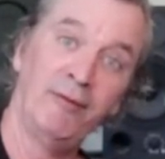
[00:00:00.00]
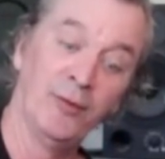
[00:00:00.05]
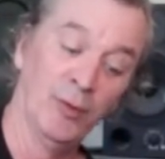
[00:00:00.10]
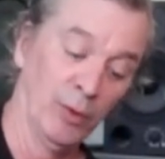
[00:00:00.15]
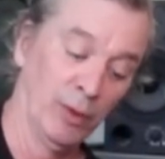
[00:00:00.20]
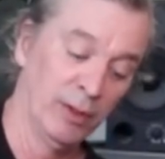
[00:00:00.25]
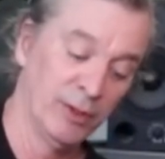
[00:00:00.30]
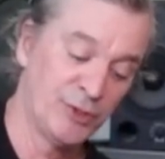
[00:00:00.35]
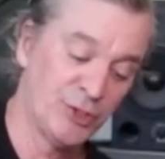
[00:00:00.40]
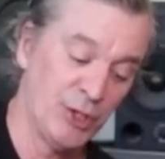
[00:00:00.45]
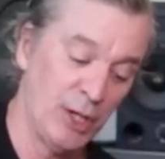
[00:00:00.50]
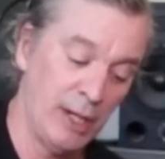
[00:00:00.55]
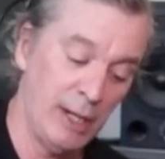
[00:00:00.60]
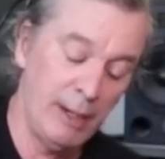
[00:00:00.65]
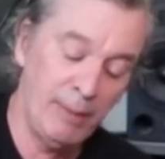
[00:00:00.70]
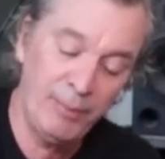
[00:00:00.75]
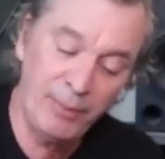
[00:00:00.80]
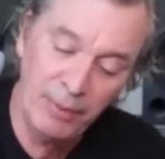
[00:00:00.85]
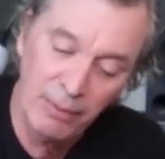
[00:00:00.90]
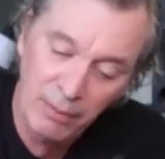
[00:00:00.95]
going to this
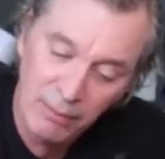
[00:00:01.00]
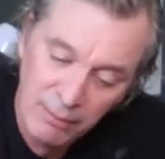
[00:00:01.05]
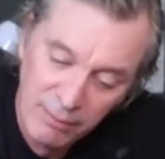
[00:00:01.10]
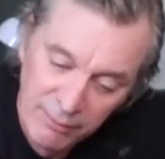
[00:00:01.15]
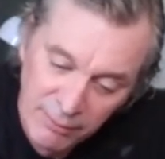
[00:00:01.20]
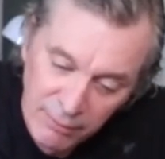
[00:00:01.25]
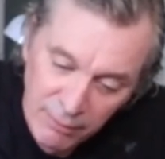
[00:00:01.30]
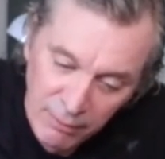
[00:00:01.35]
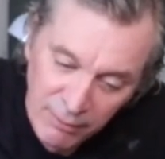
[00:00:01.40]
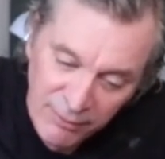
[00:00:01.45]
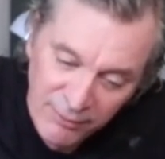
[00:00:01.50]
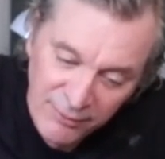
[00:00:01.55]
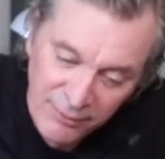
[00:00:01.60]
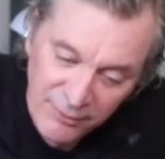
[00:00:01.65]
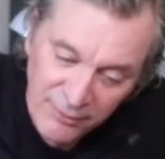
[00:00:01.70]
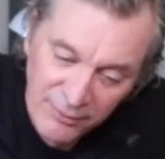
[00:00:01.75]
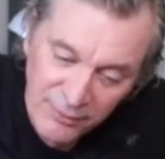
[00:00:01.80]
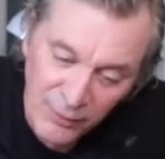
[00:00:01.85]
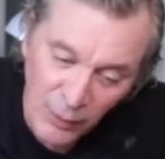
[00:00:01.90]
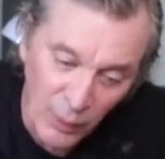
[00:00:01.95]
shape,
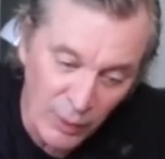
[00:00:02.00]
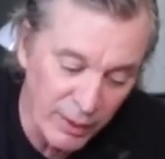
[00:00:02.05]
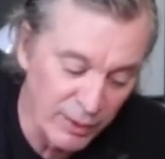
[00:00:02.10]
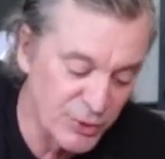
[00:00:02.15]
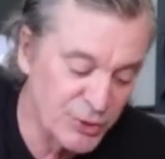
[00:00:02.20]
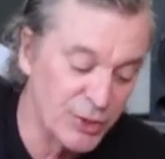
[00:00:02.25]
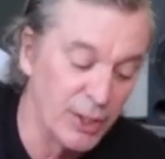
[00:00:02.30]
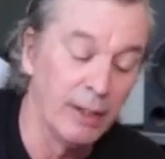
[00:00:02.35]
going to this